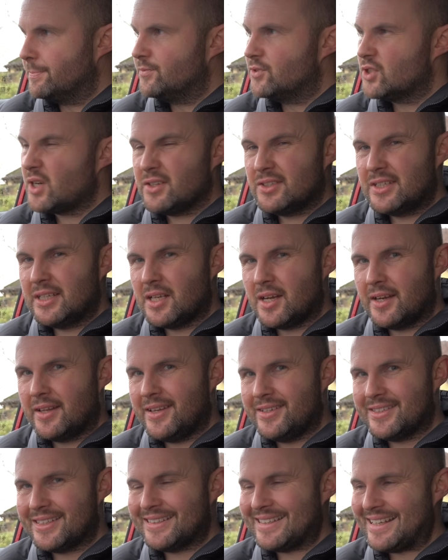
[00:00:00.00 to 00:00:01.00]
Starting to see a lot of
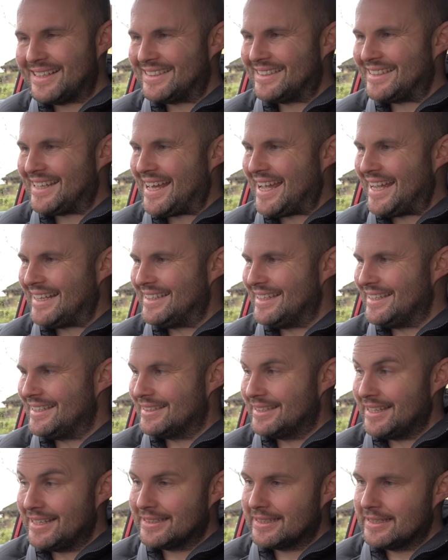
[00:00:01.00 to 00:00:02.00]
these as taxis,
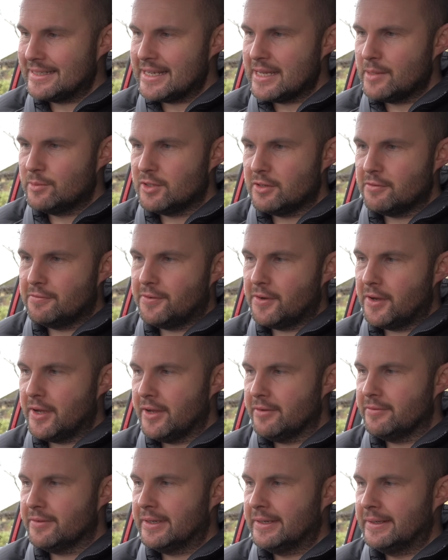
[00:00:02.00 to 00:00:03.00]
this and the
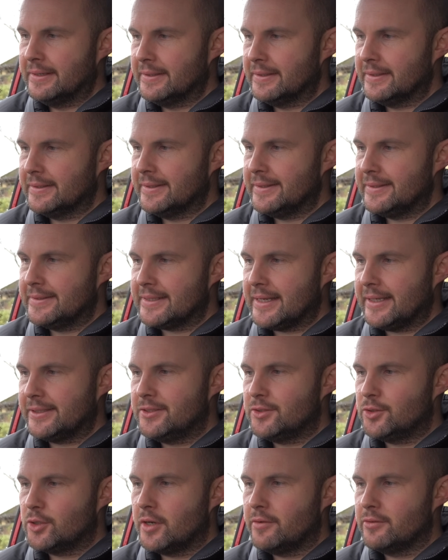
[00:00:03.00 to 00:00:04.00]
MG5, and I think
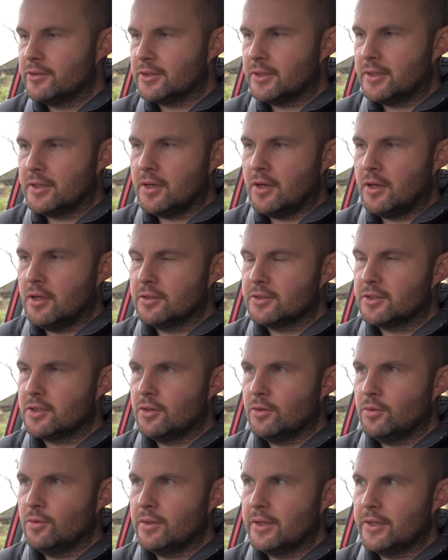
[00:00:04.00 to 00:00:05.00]
taxi drivers are
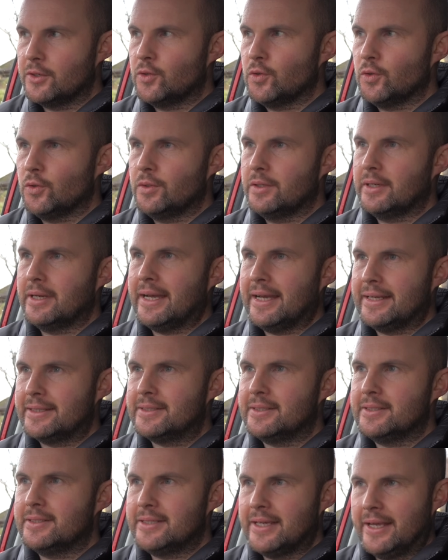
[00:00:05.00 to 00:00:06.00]
also a good
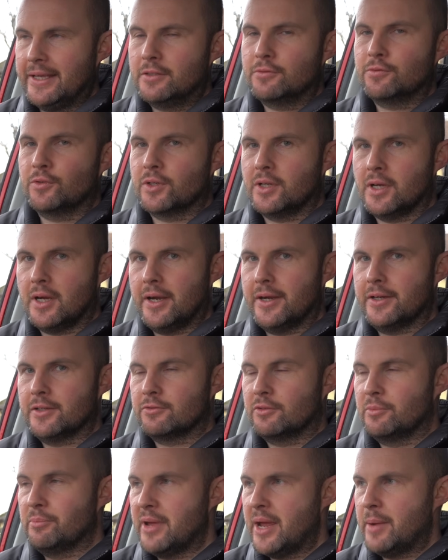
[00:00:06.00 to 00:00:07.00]
acid test for
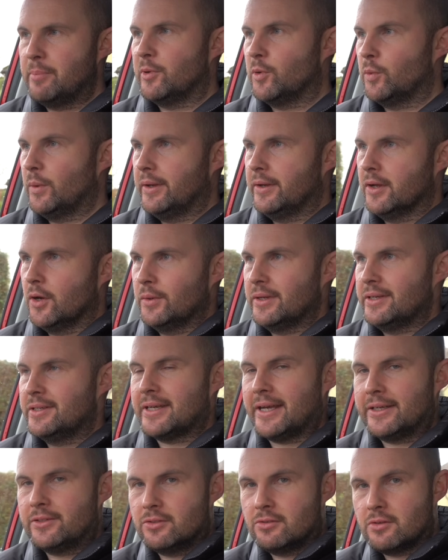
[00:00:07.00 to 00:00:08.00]
cars. Remember when only
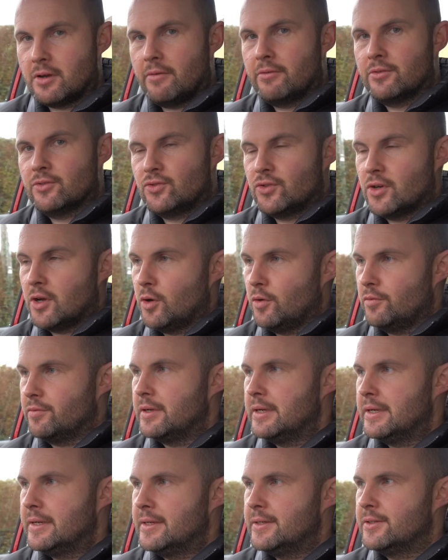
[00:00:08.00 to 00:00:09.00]
taxi drivers drove
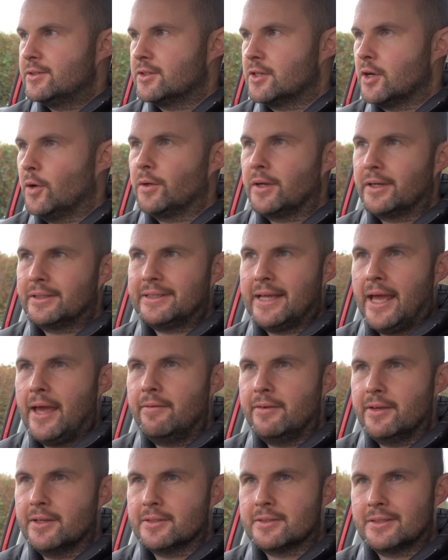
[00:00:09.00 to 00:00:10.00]
Skoda
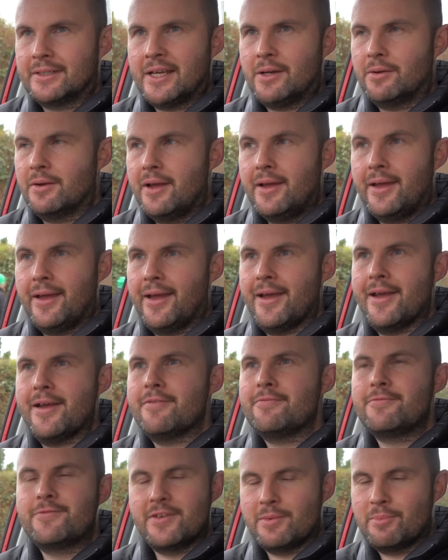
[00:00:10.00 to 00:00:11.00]
Octavias, and now
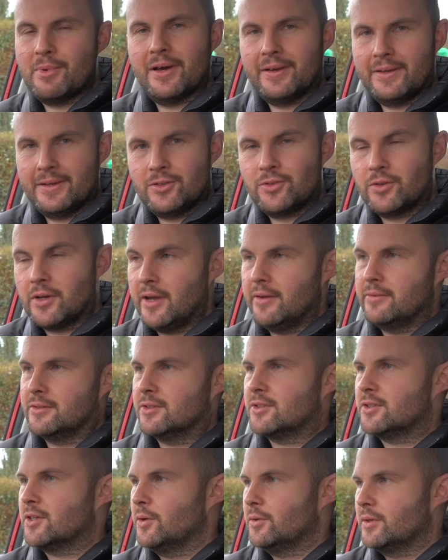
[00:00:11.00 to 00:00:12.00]
everybody drives
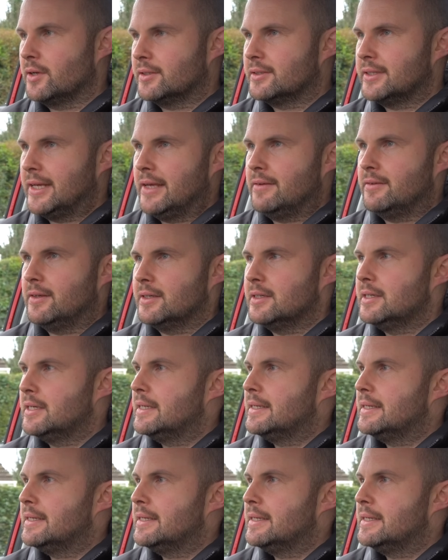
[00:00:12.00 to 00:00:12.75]
a Skoda Octavia.